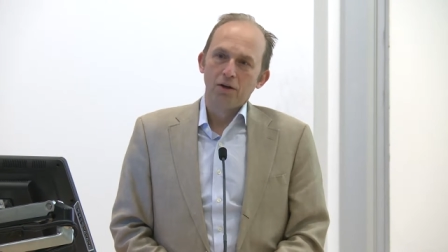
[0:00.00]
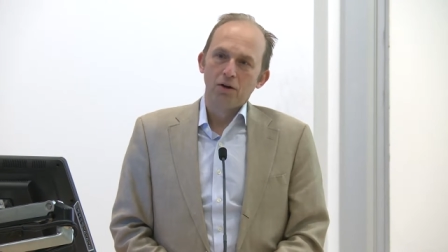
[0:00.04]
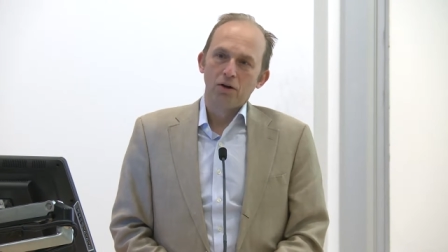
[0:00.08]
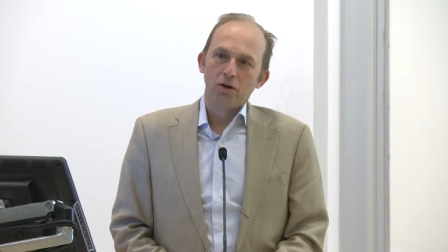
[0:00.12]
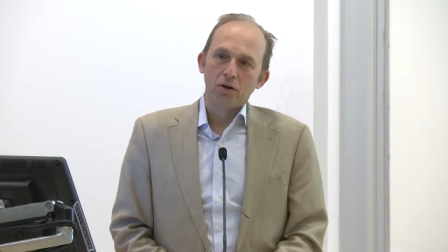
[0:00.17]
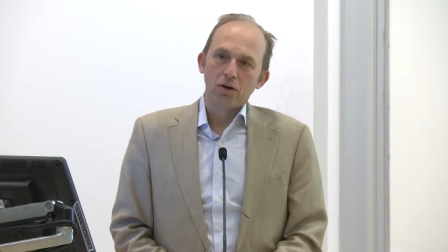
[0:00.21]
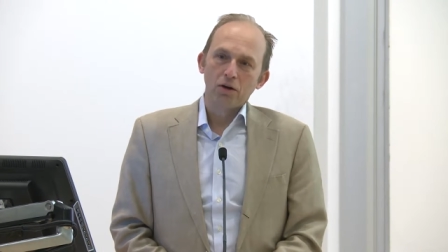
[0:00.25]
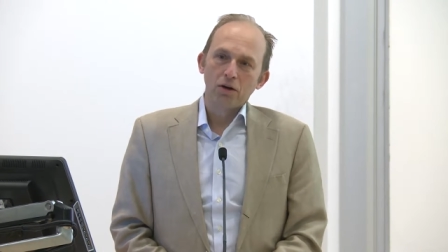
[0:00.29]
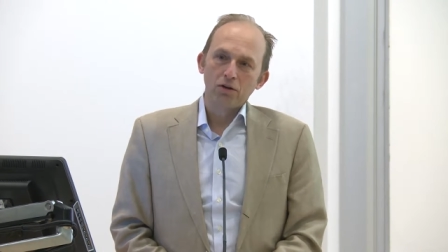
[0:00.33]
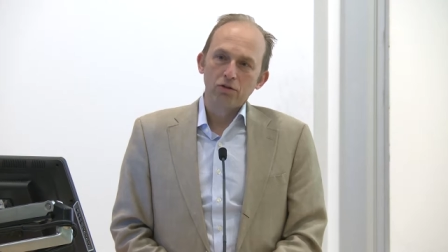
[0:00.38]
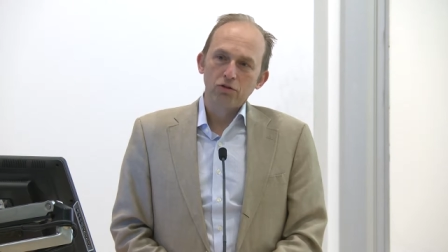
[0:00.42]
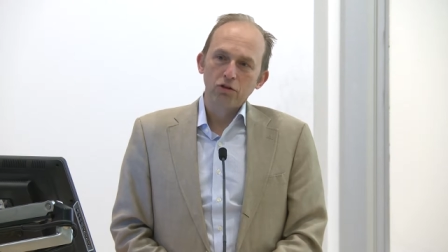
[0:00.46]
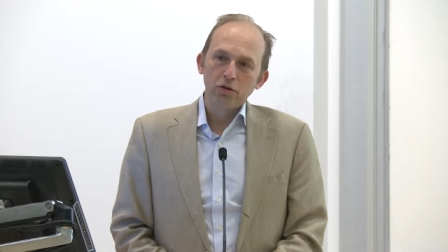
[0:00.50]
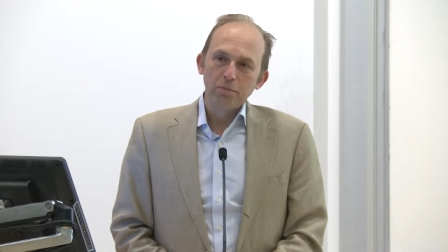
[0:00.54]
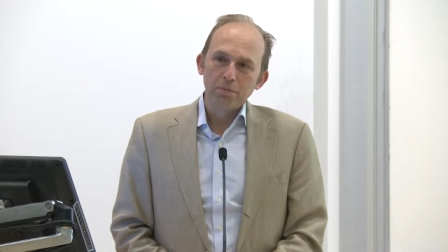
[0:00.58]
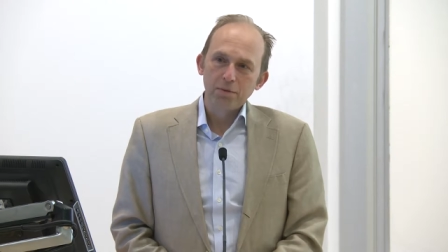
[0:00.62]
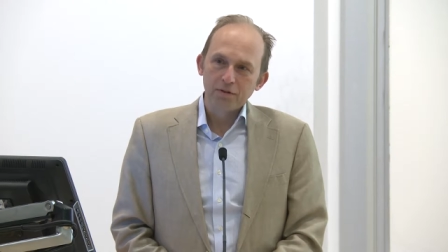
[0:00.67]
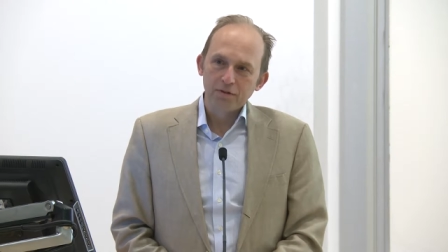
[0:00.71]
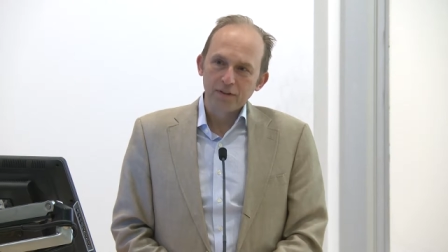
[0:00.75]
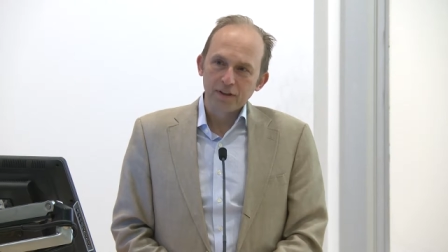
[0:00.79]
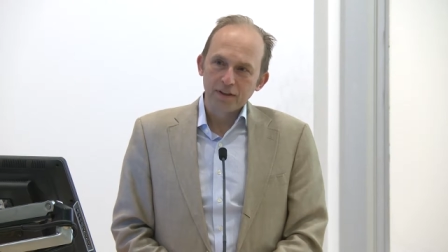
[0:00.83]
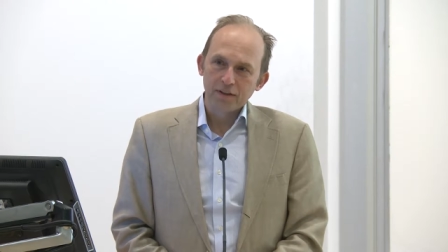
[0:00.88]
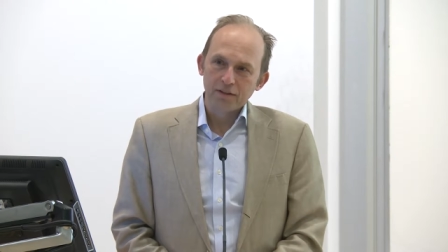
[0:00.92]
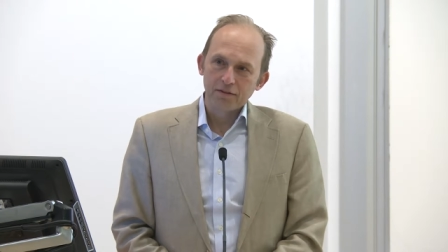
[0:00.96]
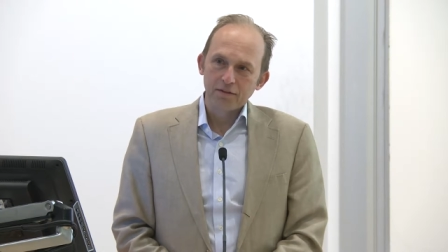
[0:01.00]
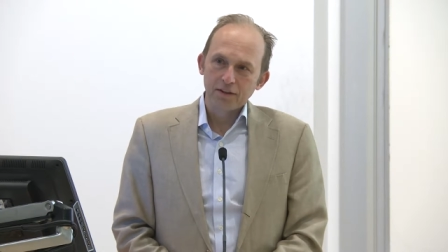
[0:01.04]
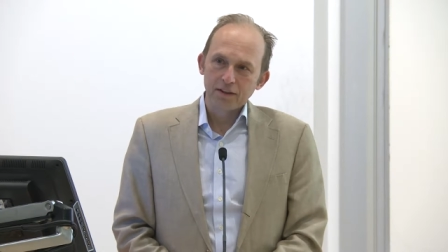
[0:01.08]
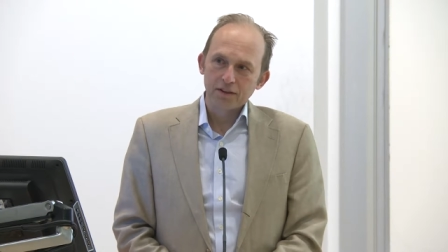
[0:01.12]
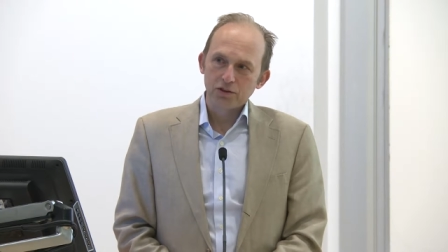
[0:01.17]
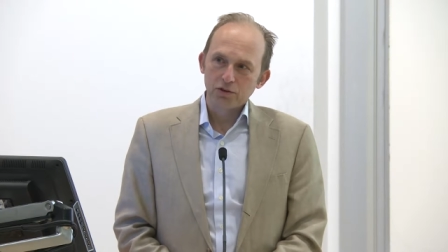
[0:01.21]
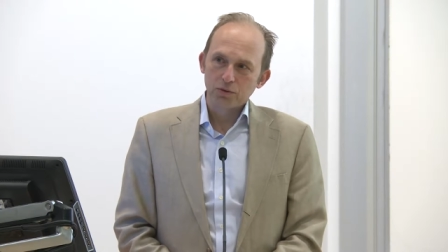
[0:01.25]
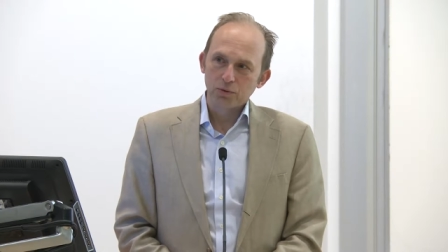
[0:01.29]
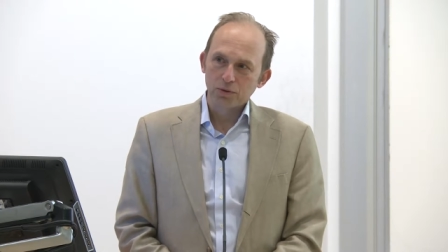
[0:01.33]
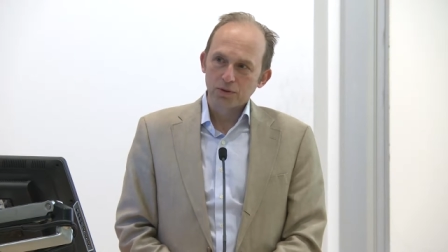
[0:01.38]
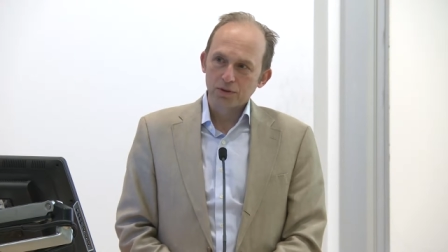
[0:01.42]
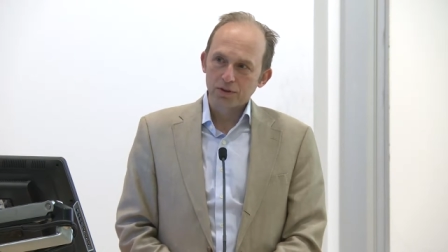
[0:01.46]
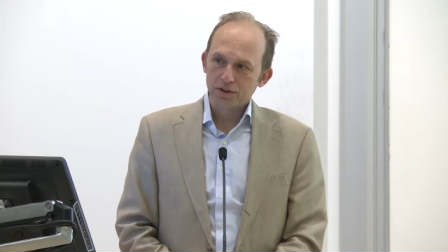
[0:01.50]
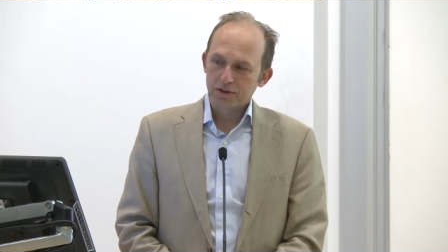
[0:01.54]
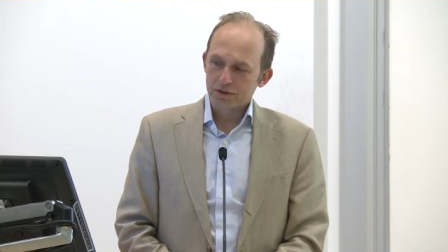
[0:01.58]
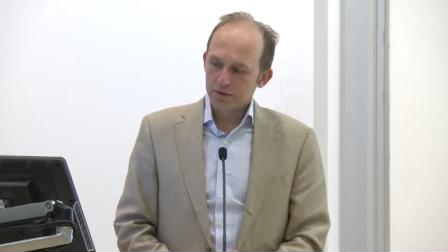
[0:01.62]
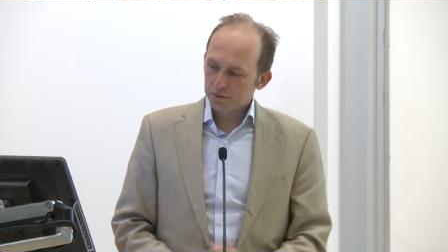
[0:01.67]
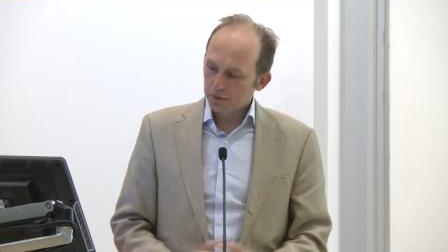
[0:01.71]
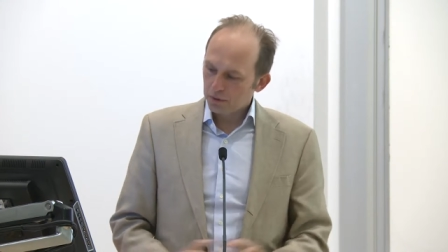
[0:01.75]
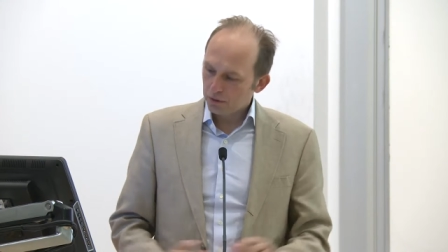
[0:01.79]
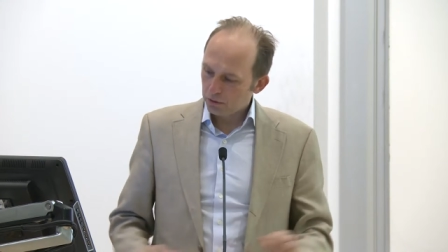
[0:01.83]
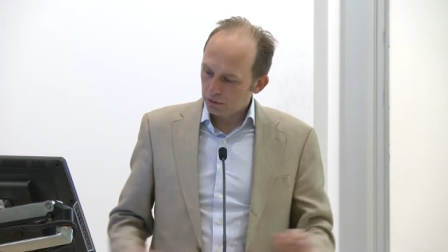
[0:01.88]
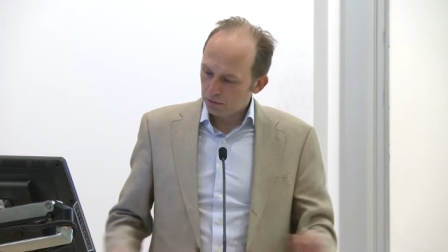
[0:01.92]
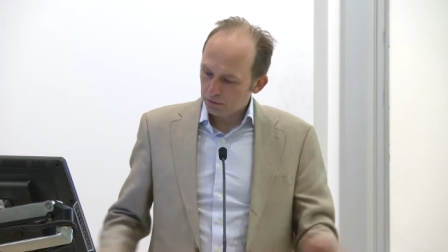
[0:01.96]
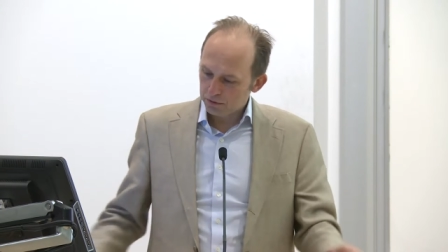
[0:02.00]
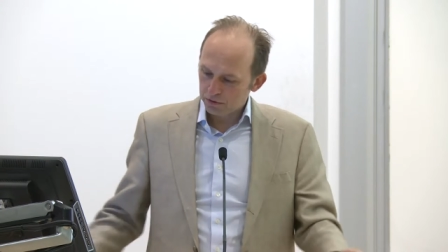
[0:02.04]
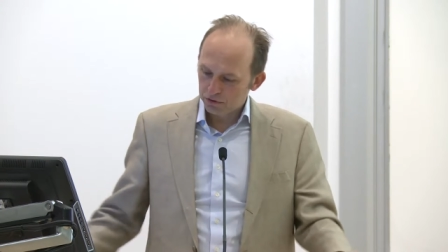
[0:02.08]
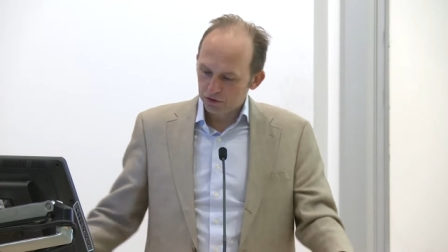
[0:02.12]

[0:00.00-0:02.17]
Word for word: or a group of individuals who